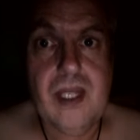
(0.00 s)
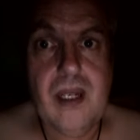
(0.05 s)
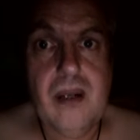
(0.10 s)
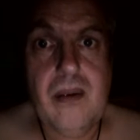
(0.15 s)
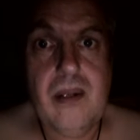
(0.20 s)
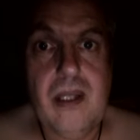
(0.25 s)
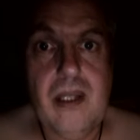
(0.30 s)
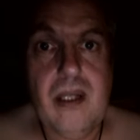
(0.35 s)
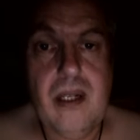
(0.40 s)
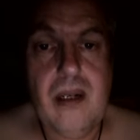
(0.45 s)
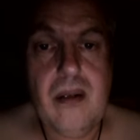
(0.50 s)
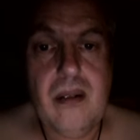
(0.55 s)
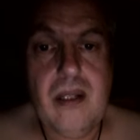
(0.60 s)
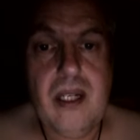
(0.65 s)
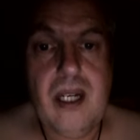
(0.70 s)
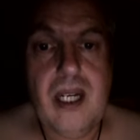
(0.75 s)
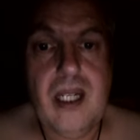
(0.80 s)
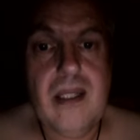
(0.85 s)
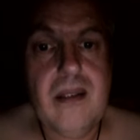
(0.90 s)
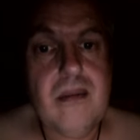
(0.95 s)
He went,
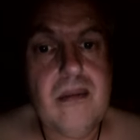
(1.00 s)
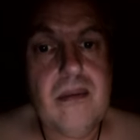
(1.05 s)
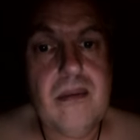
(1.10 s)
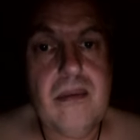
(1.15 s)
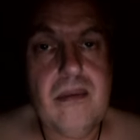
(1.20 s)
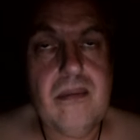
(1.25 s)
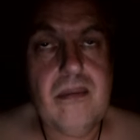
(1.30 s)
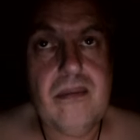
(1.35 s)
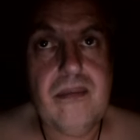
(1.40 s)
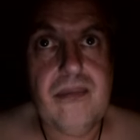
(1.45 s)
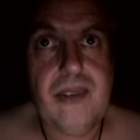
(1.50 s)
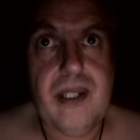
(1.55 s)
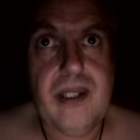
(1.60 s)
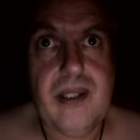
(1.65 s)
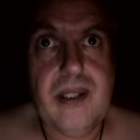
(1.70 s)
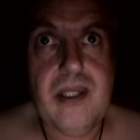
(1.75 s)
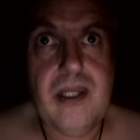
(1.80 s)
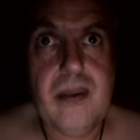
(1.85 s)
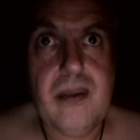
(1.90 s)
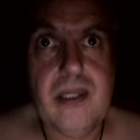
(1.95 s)
okay,
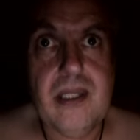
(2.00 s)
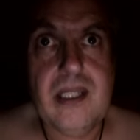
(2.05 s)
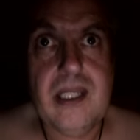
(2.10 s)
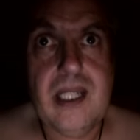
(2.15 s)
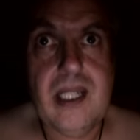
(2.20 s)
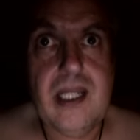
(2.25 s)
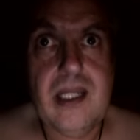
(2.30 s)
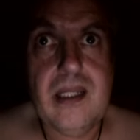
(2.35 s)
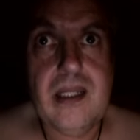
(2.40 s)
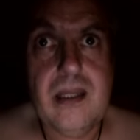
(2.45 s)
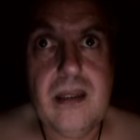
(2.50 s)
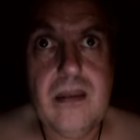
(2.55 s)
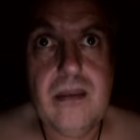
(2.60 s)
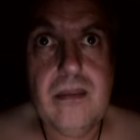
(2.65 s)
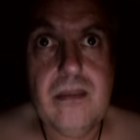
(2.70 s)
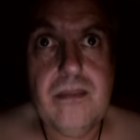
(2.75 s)
thank you, I said.